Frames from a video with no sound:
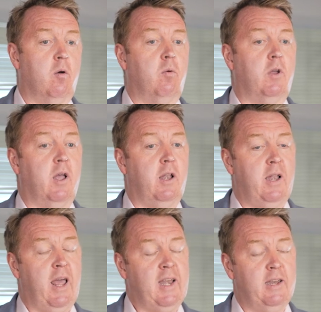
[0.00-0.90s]
We
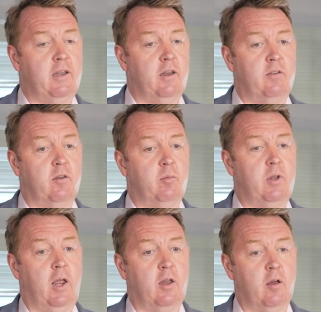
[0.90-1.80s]
collated some
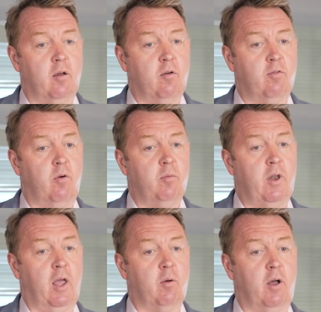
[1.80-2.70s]
data from the
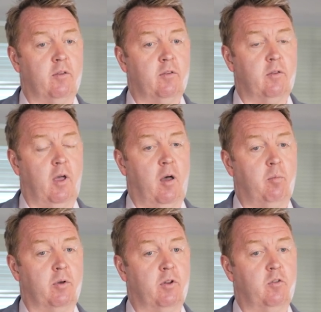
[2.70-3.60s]
NEQAS
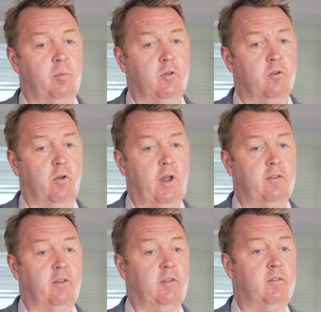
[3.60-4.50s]
participants on
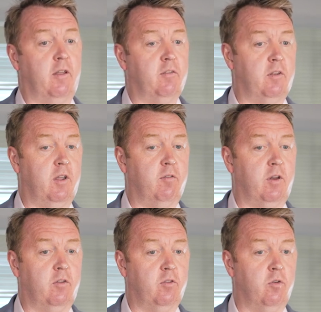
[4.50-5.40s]
assay
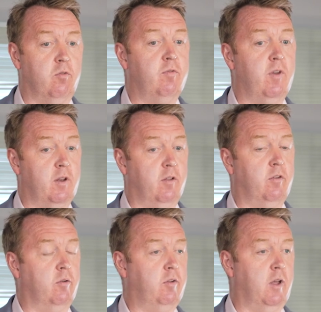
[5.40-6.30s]
sensitivities to
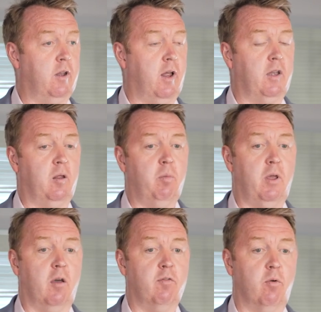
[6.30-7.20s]
VIT-associated
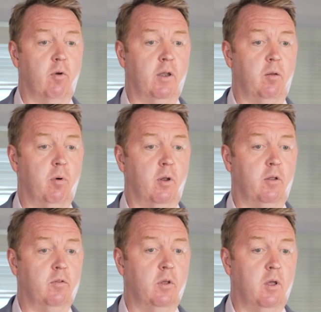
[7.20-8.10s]
anti-PF4
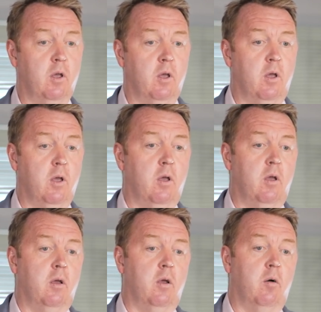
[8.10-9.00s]
antibodies.
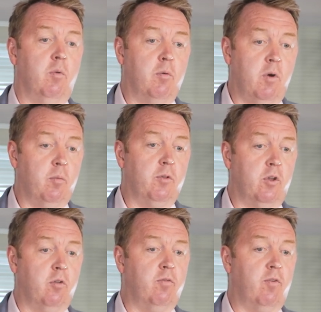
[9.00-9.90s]
And we were able to
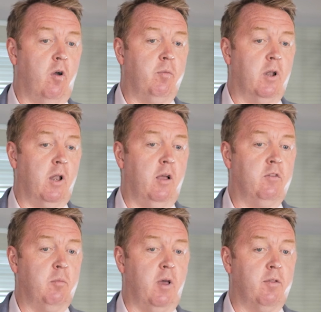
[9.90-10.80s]
confirm that
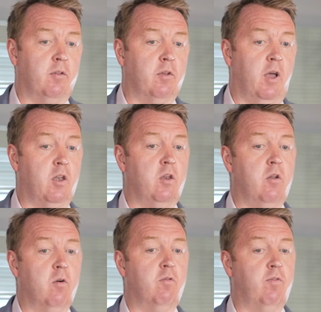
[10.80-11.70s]
ELISA methods had
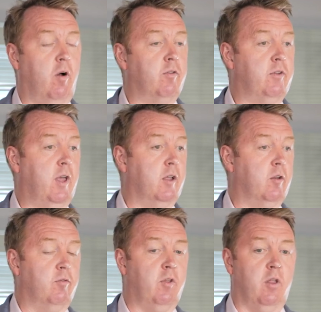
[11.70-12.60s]
no false
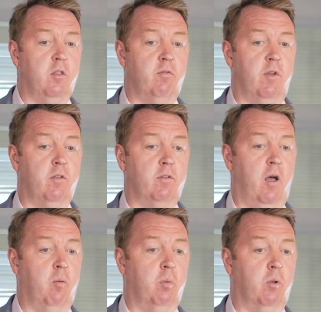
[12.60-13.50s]
negatives in the VIT
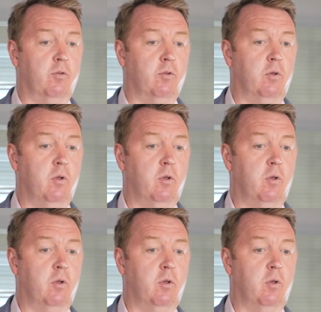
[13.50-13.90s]
samples.